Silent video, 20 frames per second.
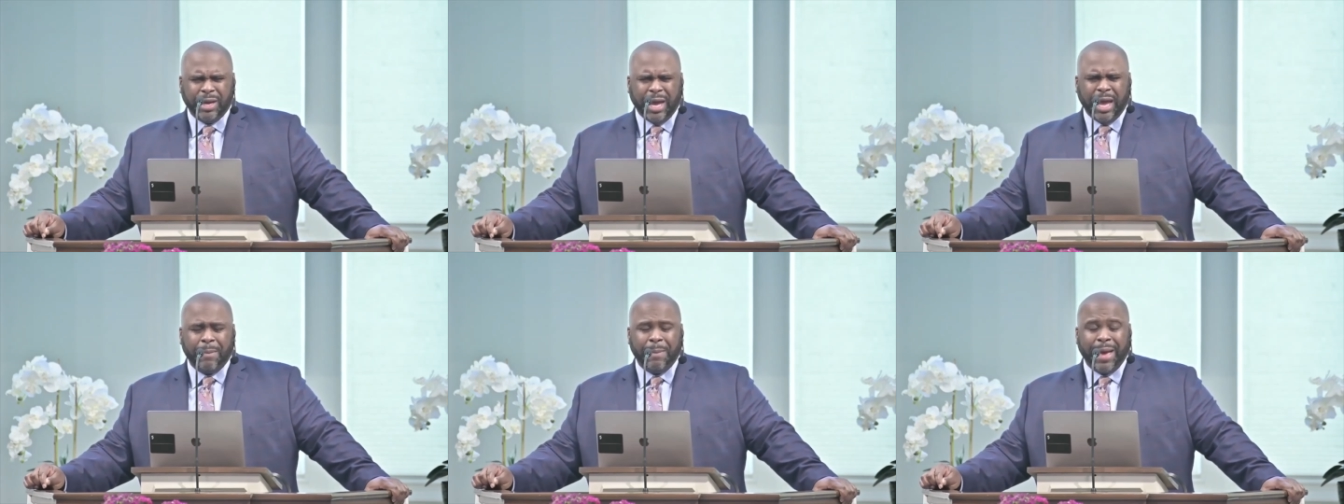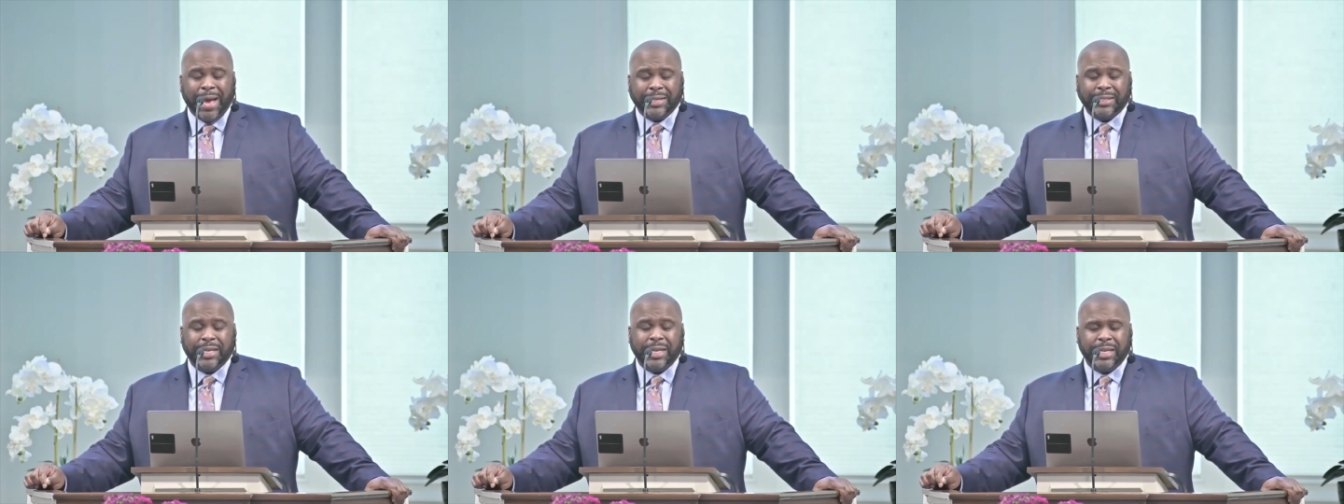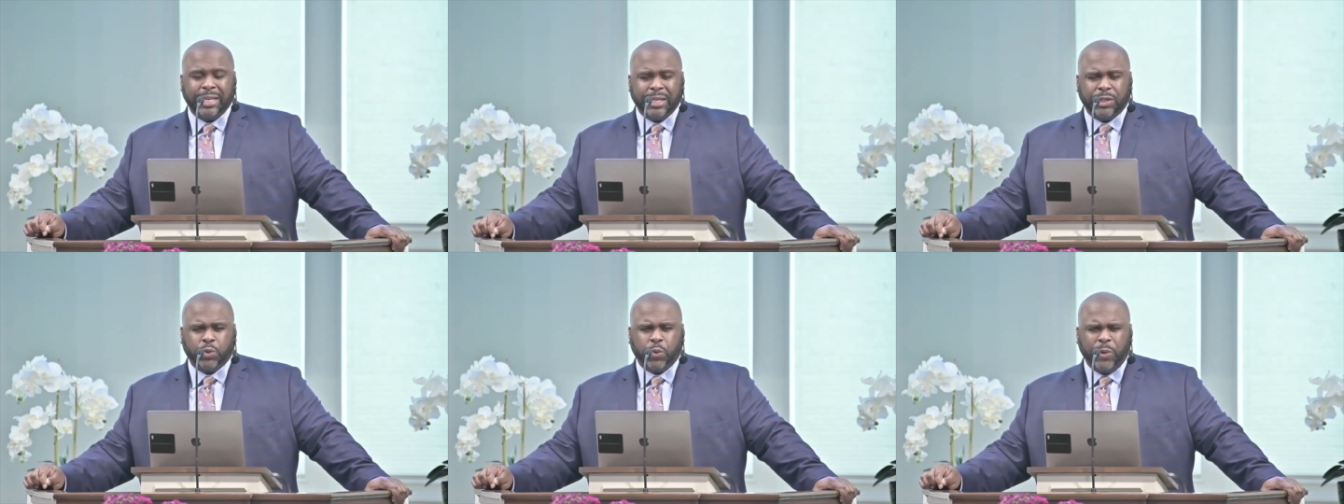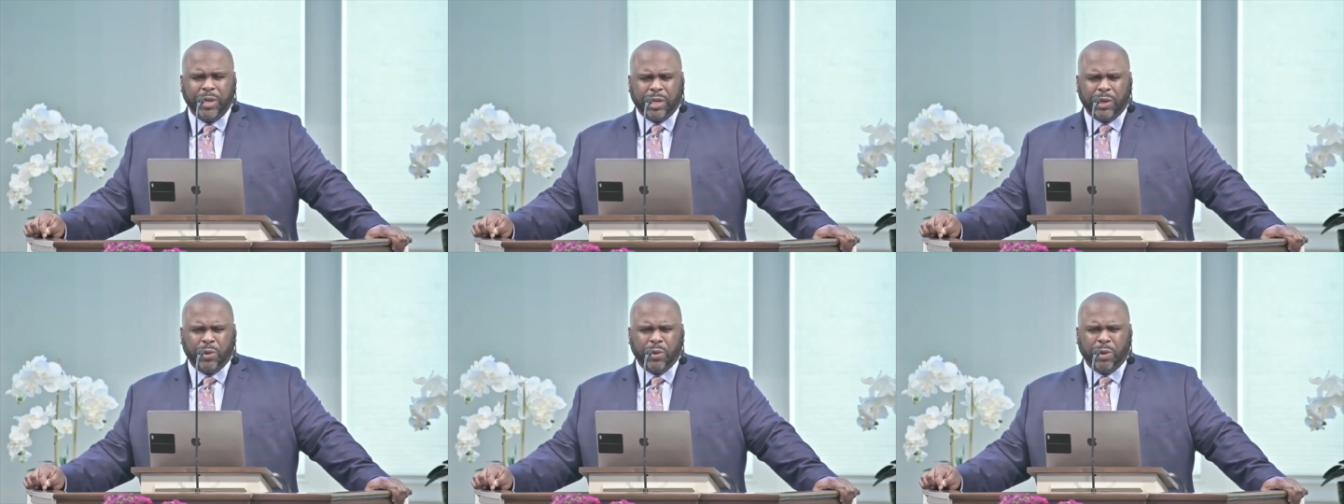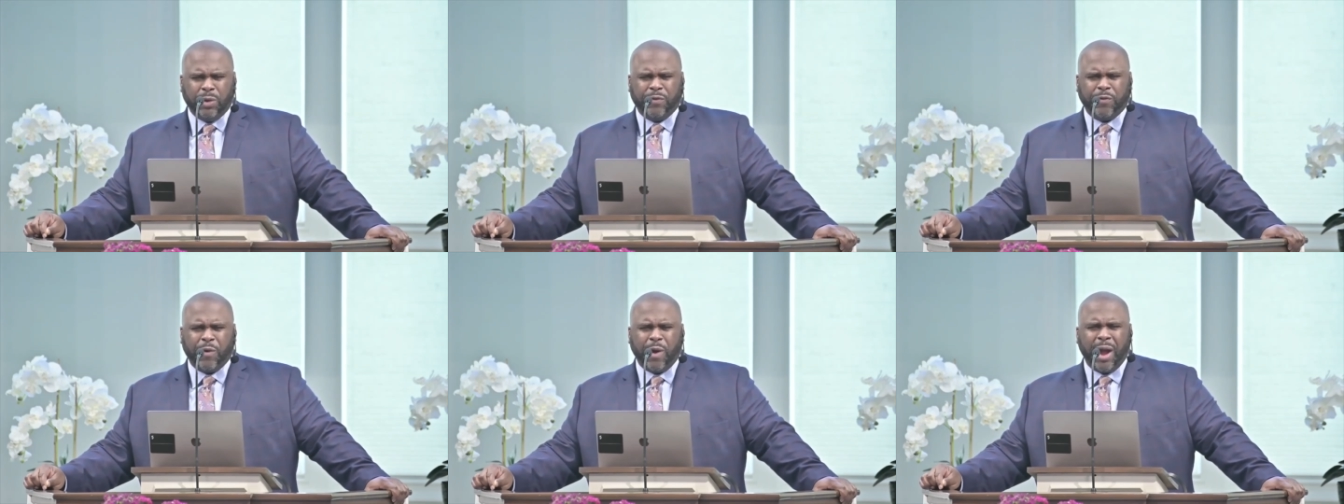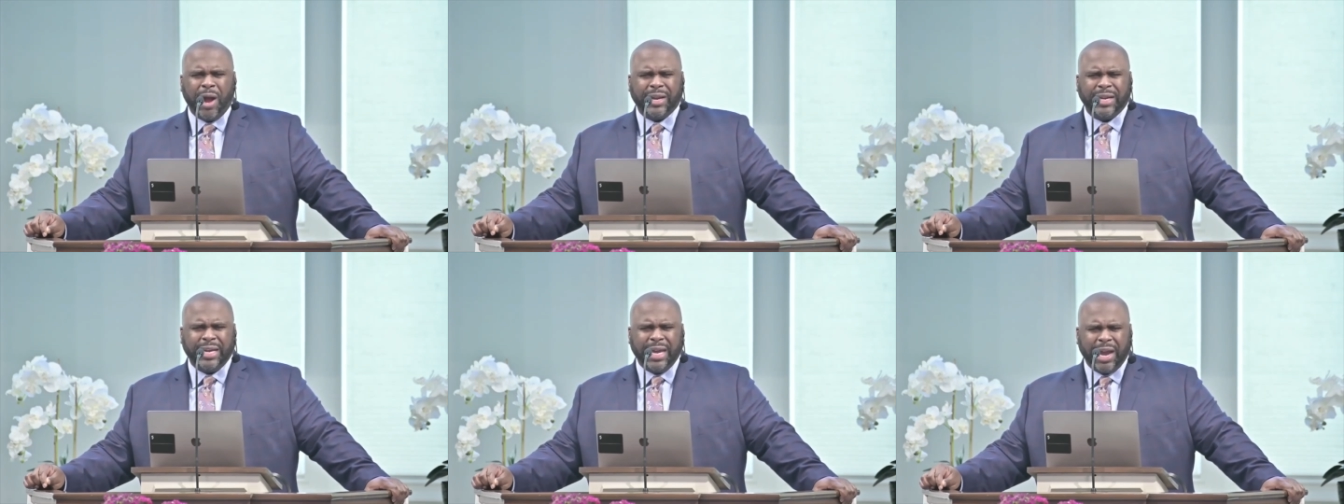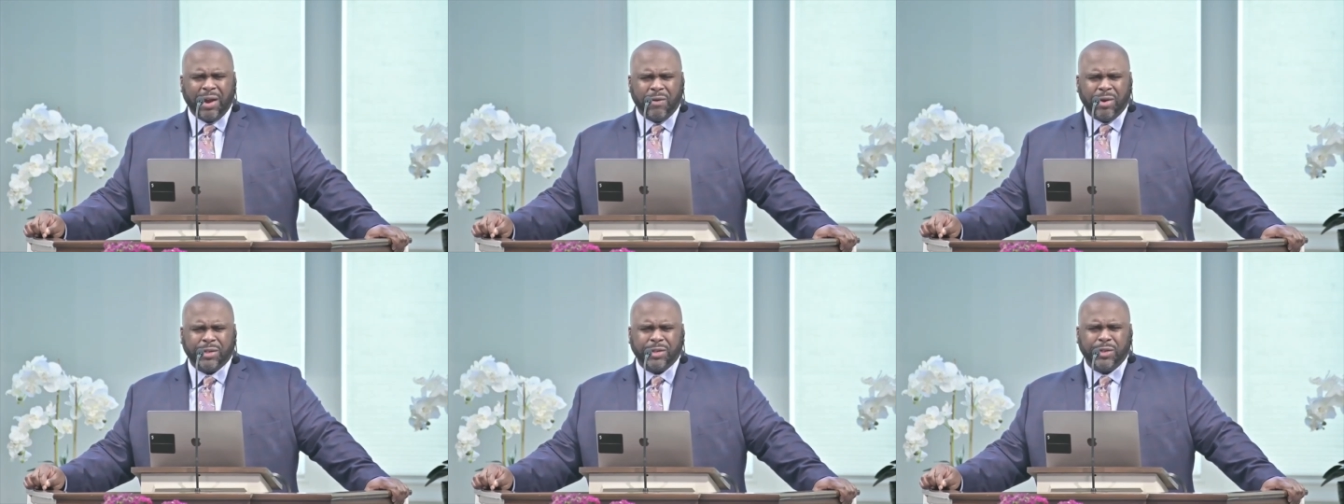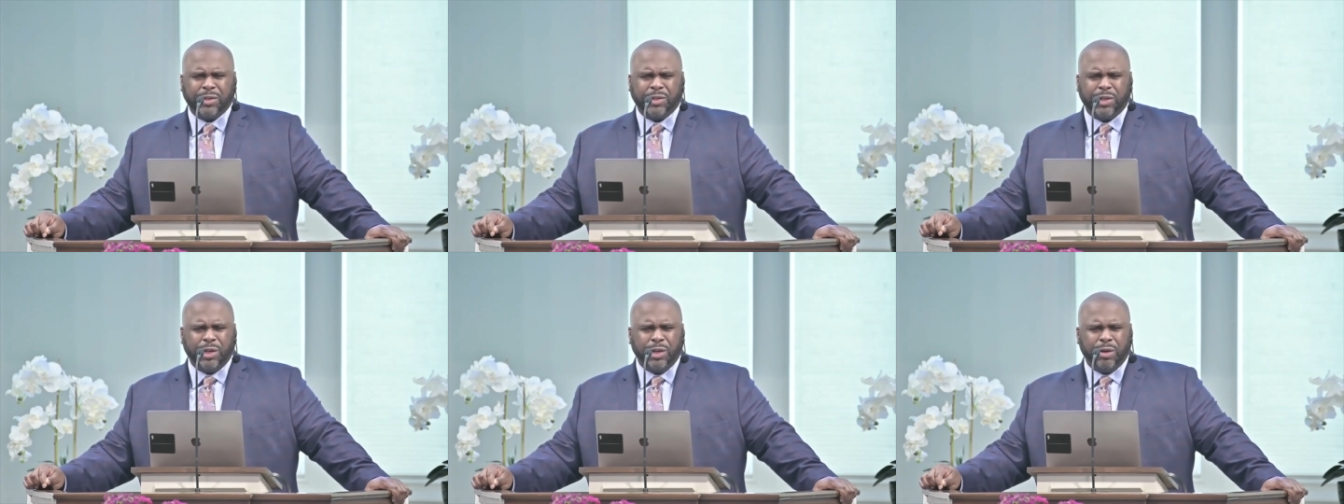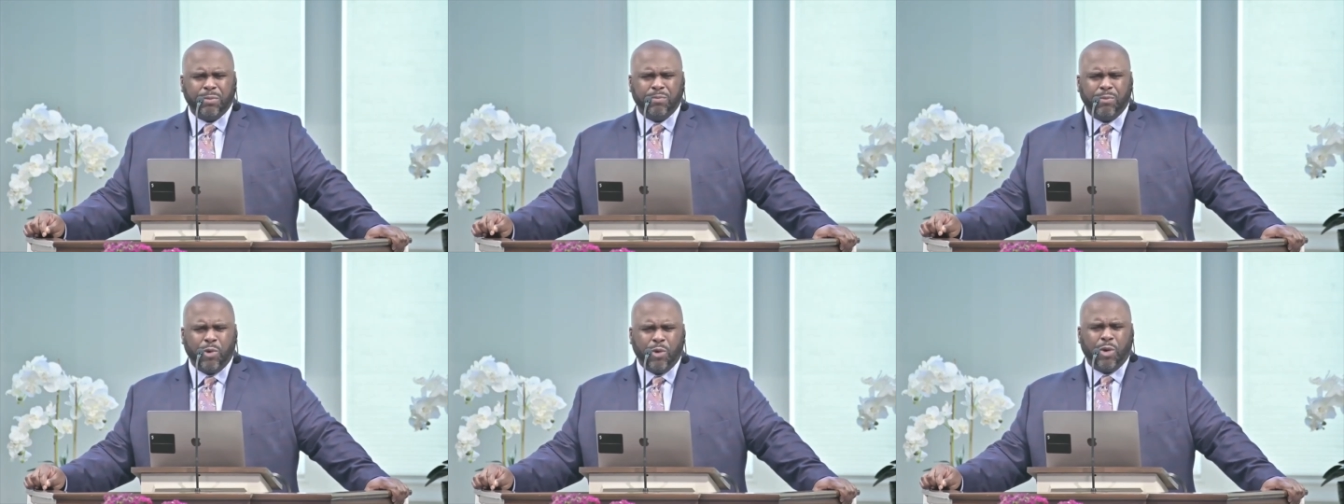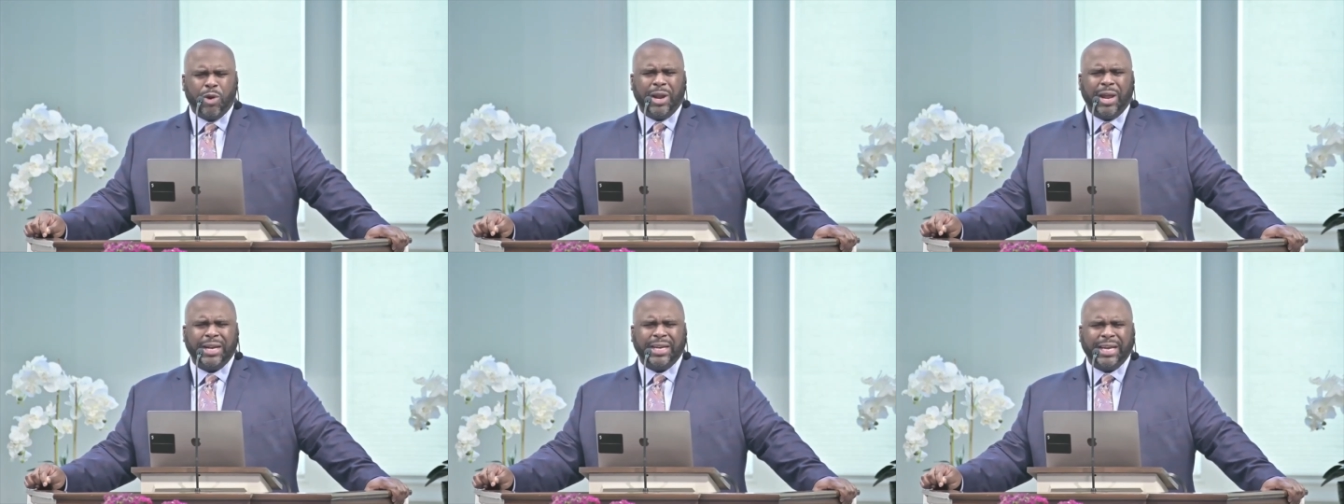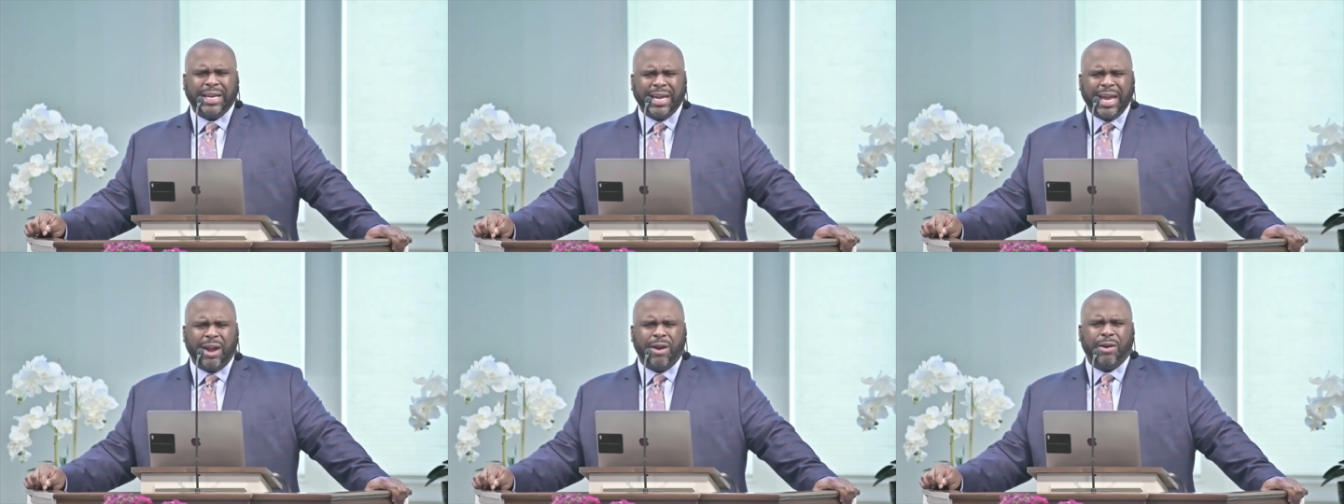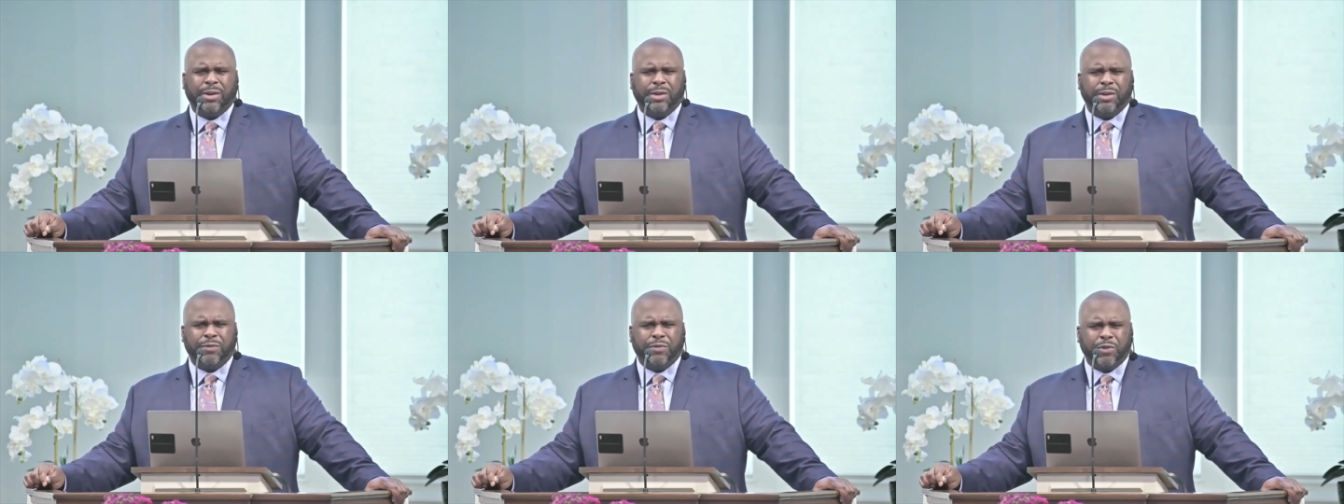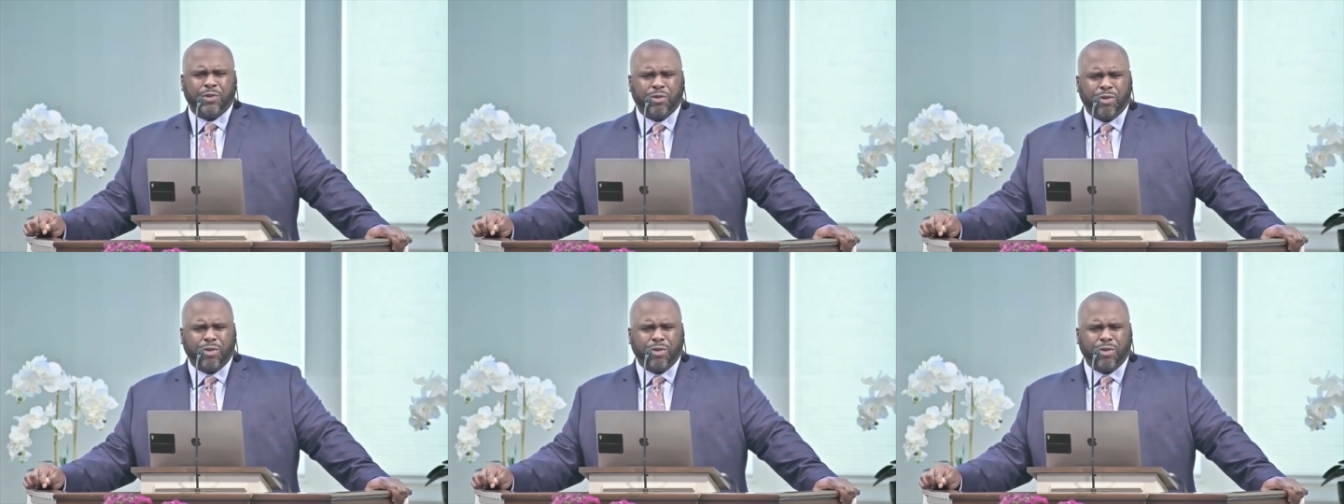I'm asking this week, Lord, for our characters to look more like the character of